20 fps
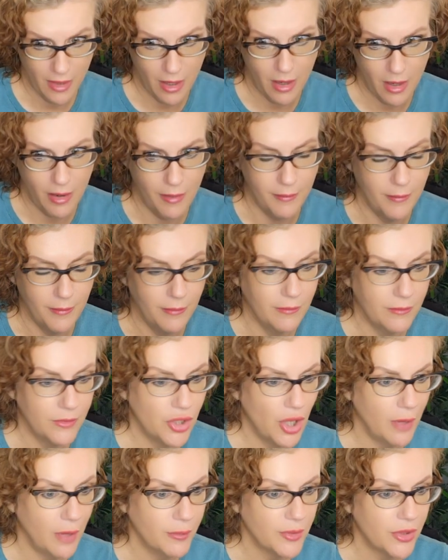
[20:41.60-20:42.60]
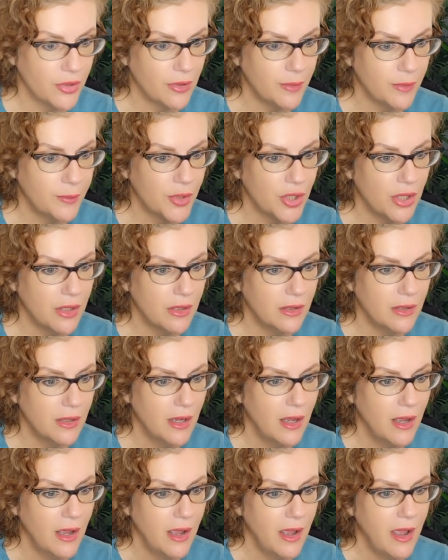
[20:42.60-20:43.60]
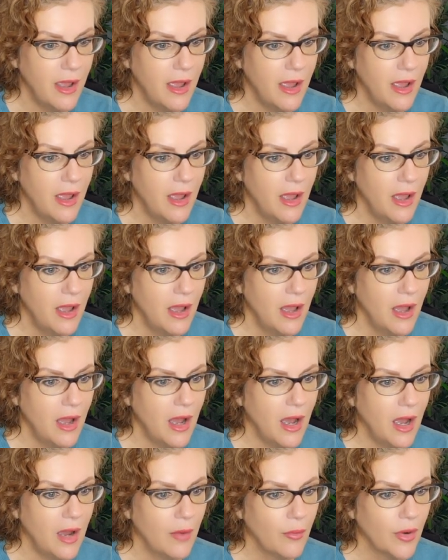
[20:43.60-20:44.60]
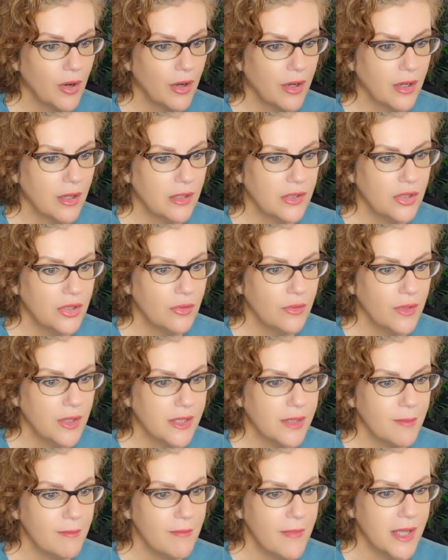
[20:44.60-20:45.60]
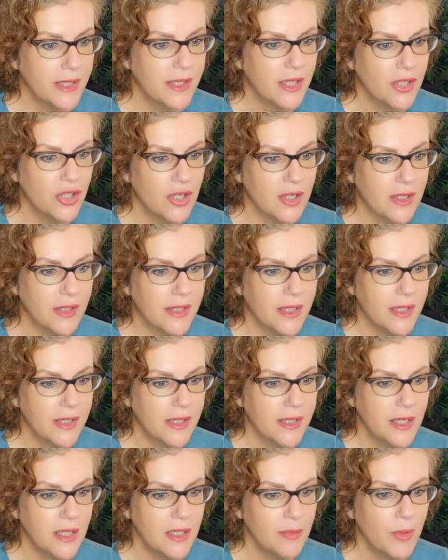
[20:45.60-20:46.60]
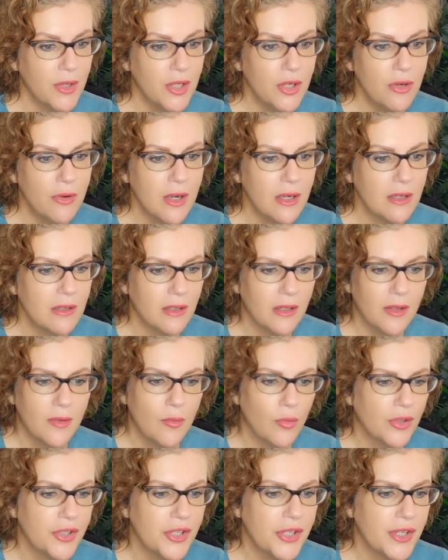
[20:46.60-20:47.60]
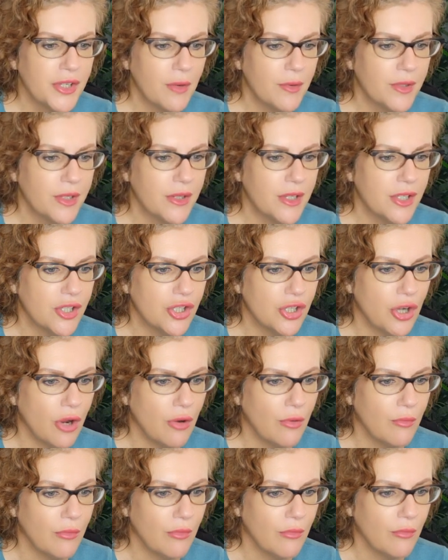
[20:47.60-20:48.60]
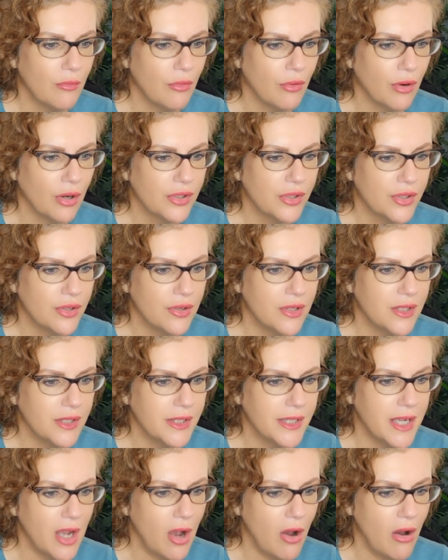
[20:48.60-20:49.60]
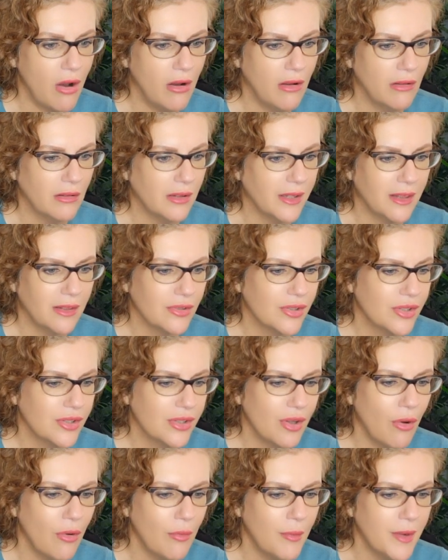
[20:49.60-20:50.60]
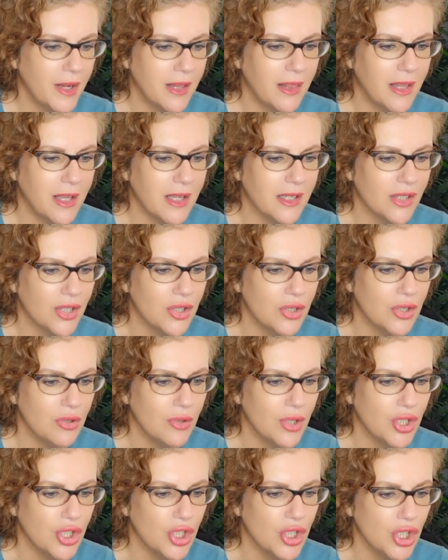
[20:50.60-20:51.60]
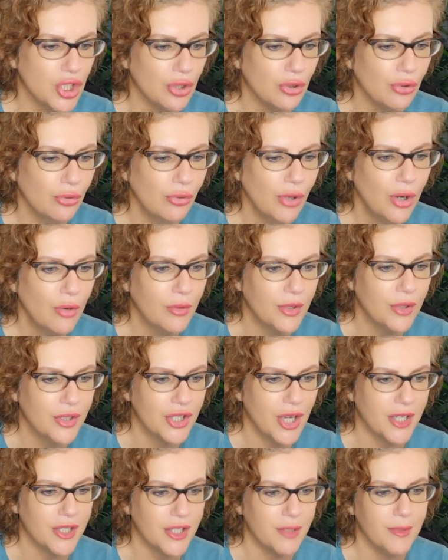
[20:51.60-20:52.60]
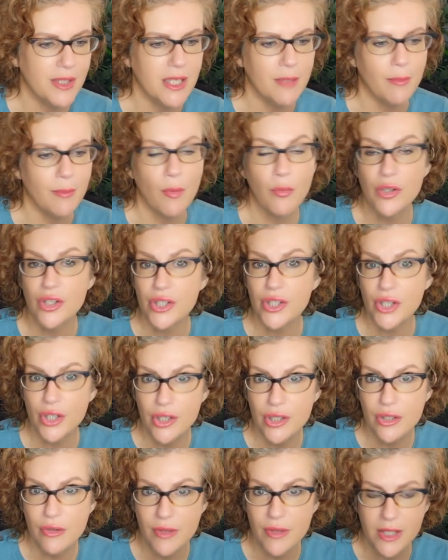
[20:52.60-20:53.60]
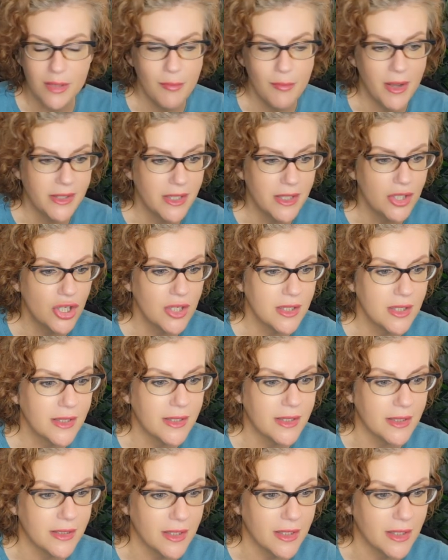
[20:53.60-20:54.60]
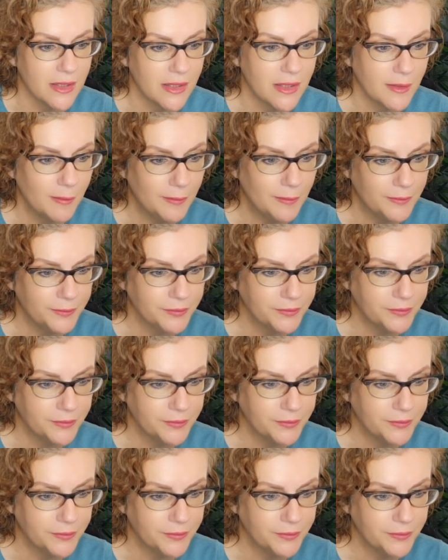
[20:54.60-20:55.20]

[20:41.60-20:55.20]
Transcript: job description. We're going to do this message and assistant, but you can look, we'll just go into this show more so you can see all, like there's so many things that you can do with ChatGPT, but we're just going to do this message and assistant.